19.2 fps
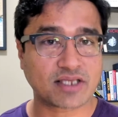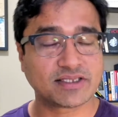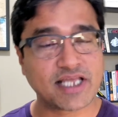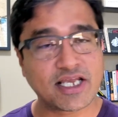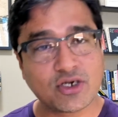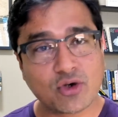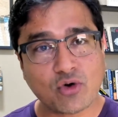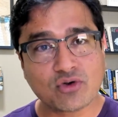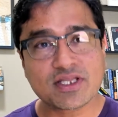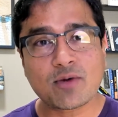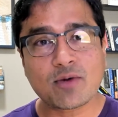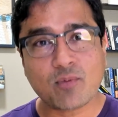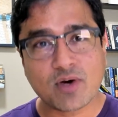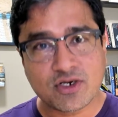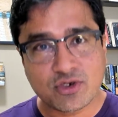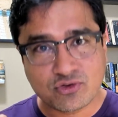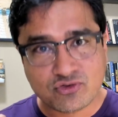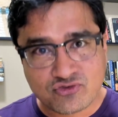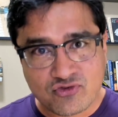They know that when
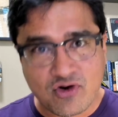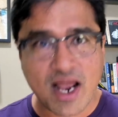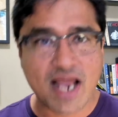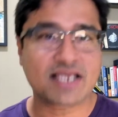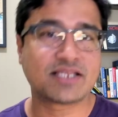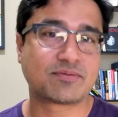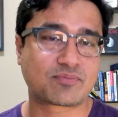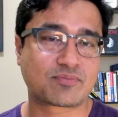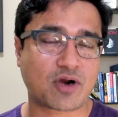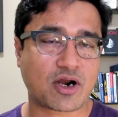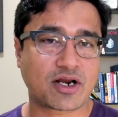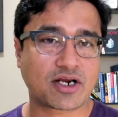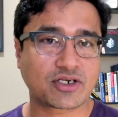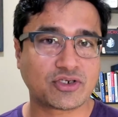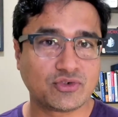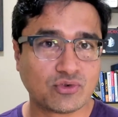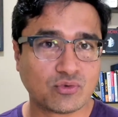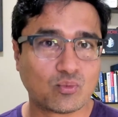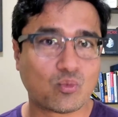you try the product,
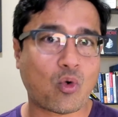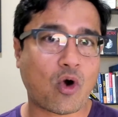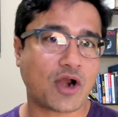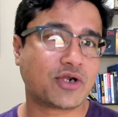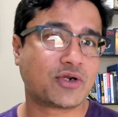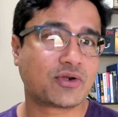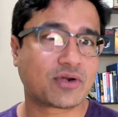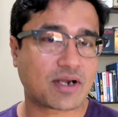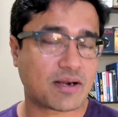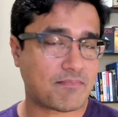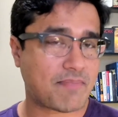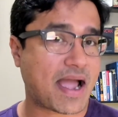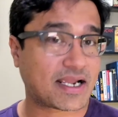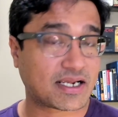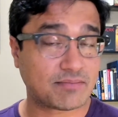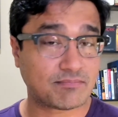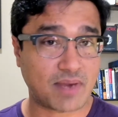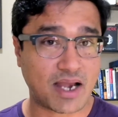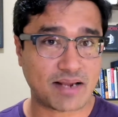you'll want to come back
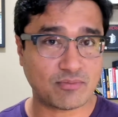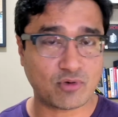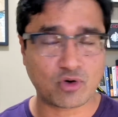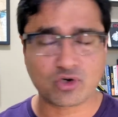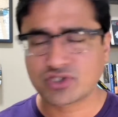and buy more.